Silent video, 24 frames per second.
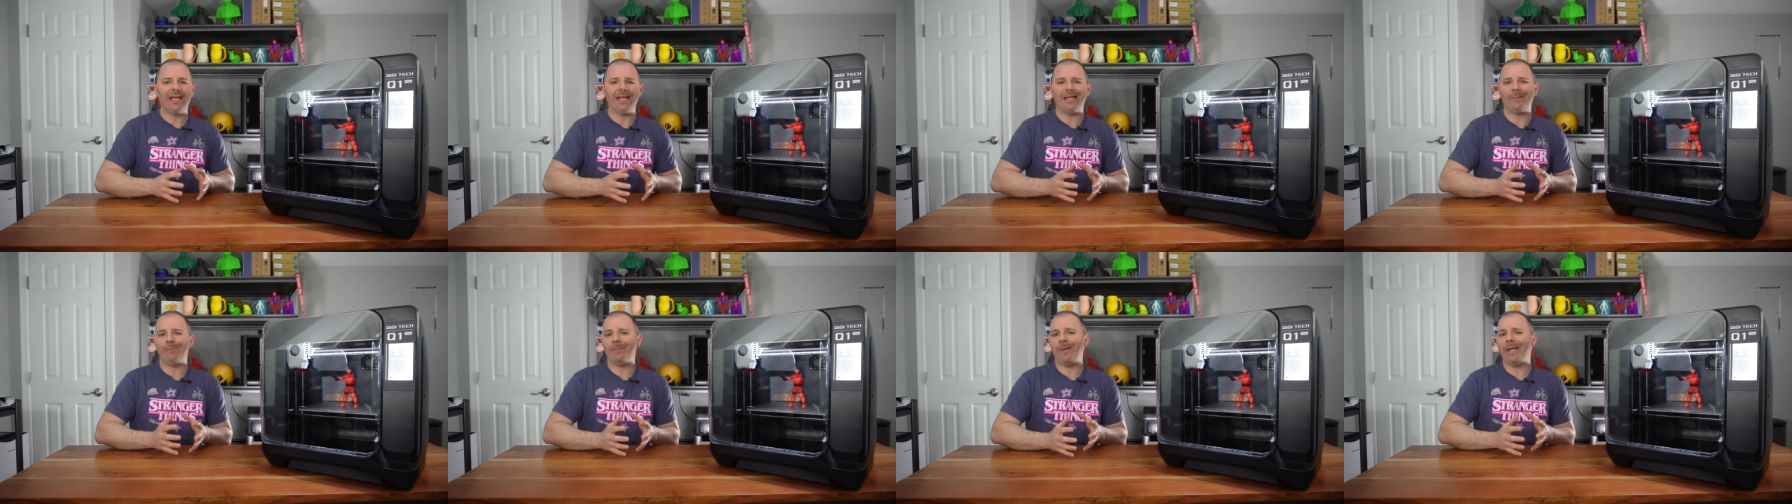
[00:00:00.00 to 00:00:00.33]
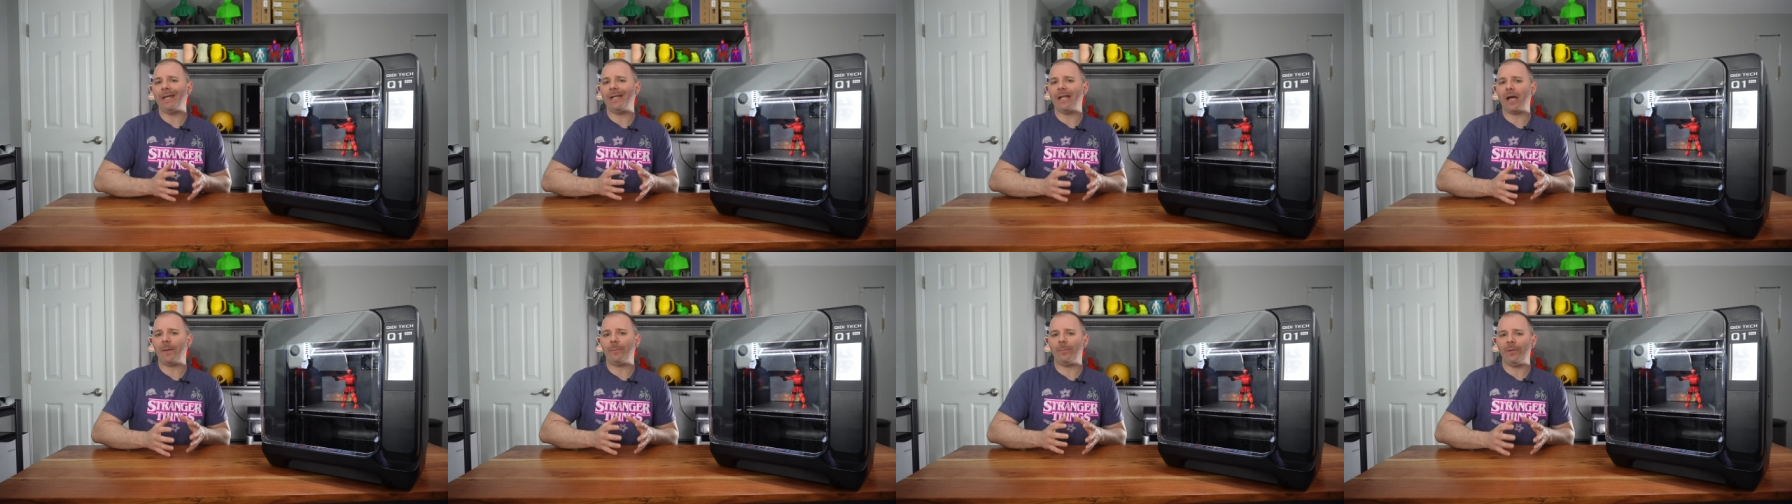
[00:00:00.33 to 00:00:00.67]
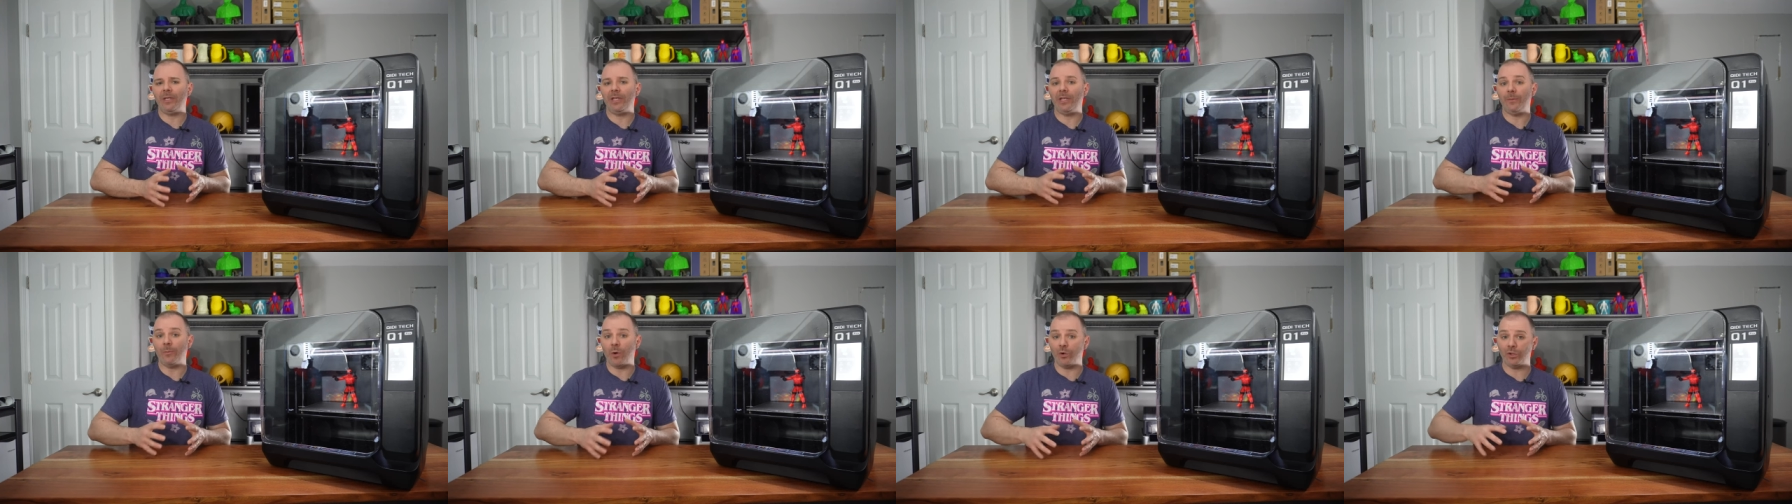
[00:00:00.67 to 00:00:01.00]
it may not
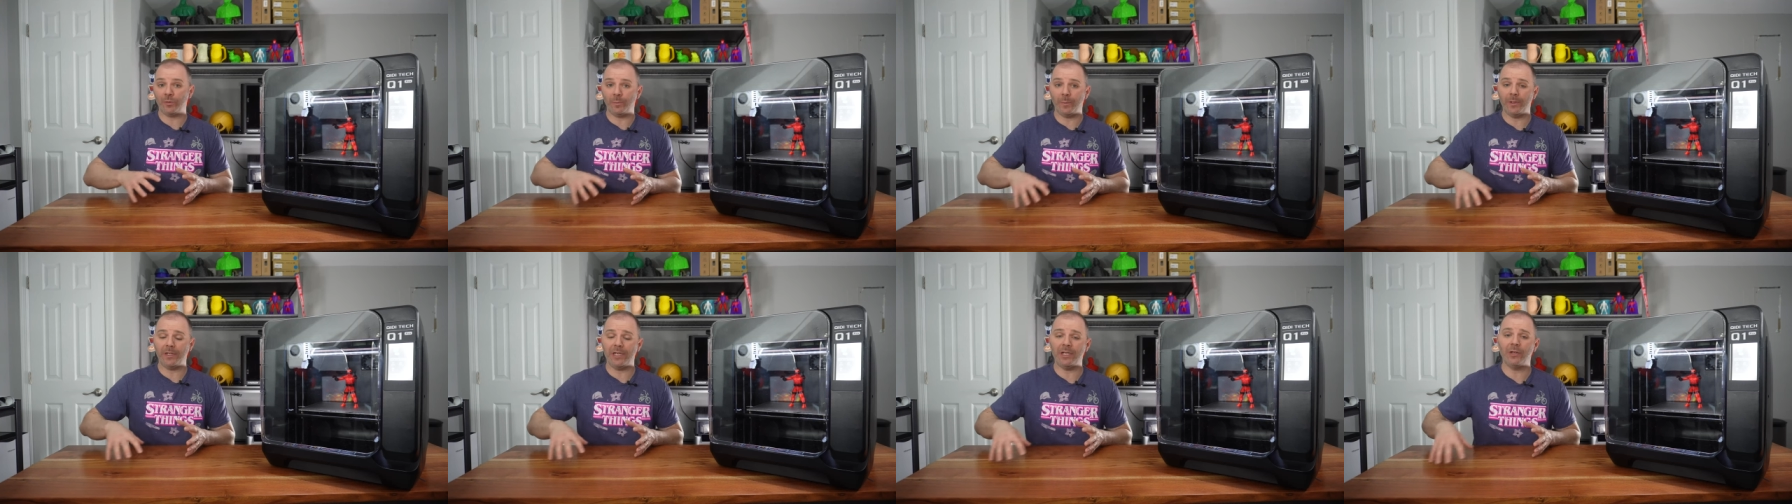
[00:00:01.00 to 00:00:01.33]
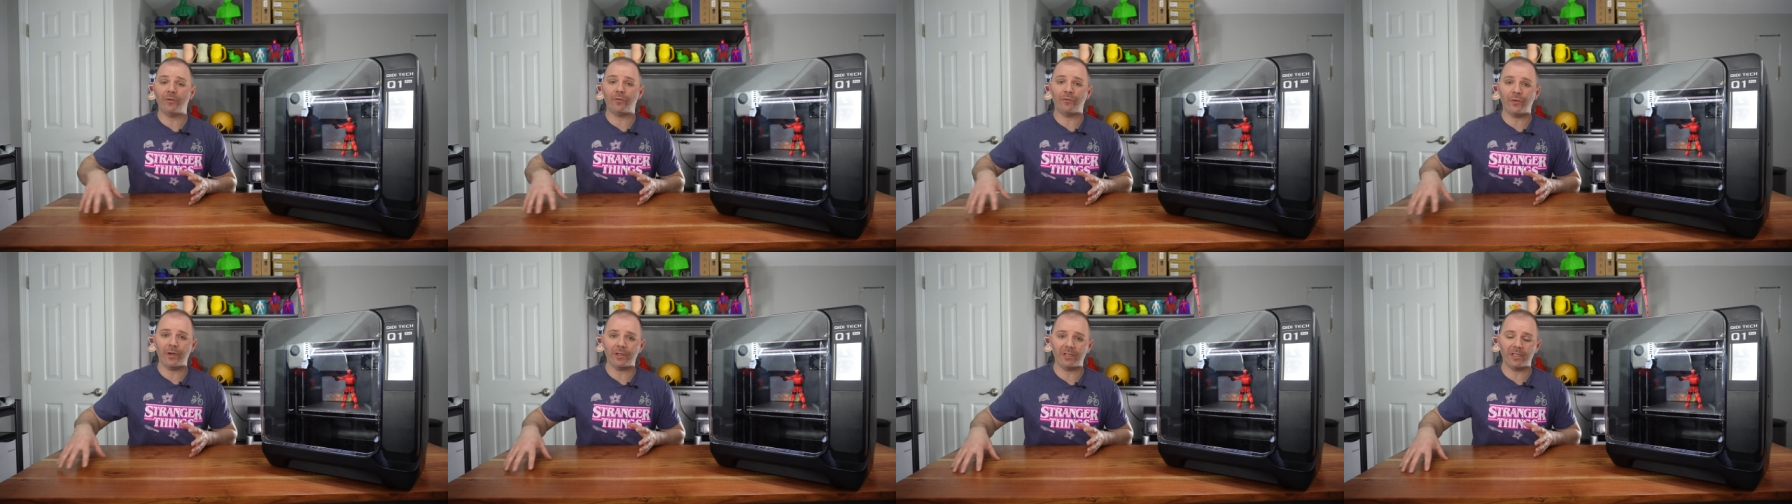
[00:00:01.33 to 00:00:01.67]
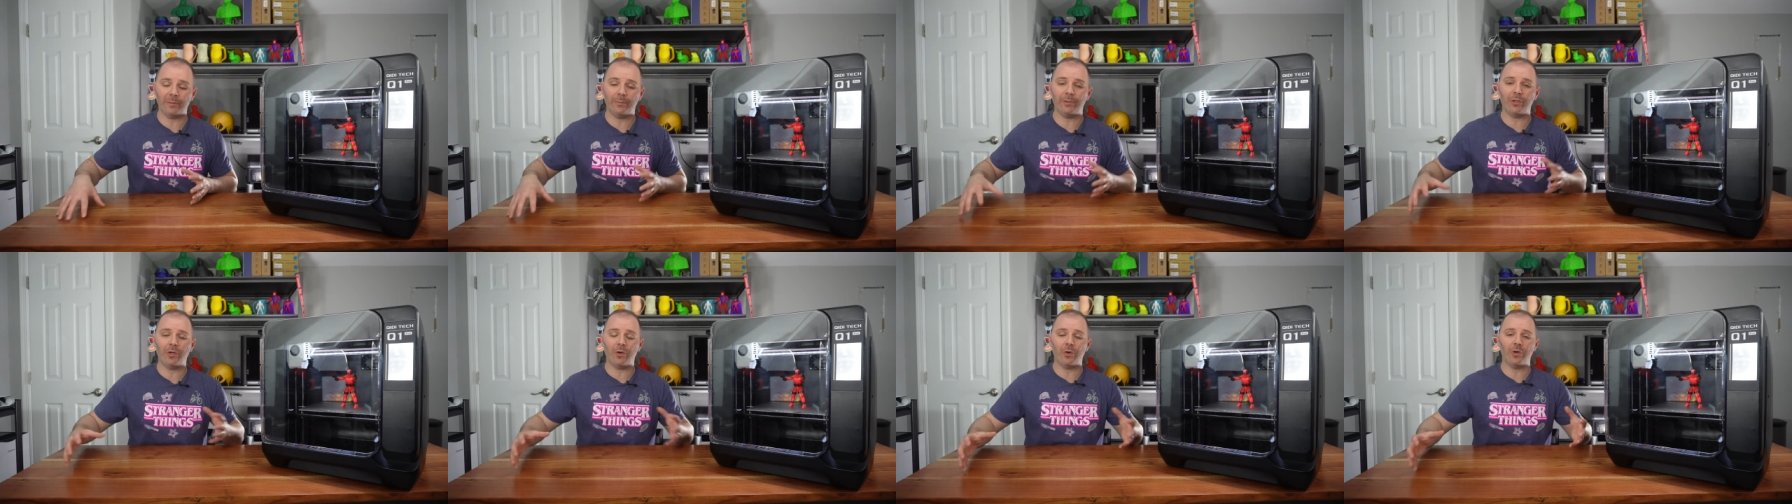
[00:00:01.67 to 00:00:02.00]
be the most beginner friendly
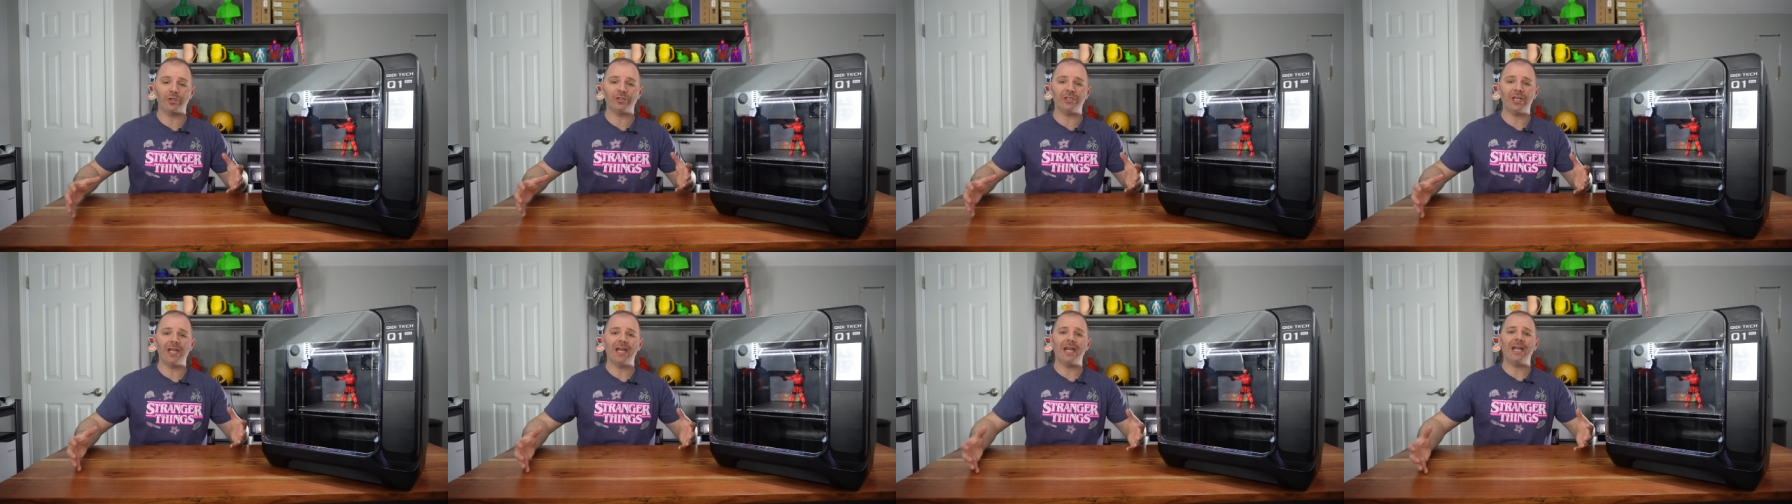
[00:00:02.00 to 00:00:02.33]
because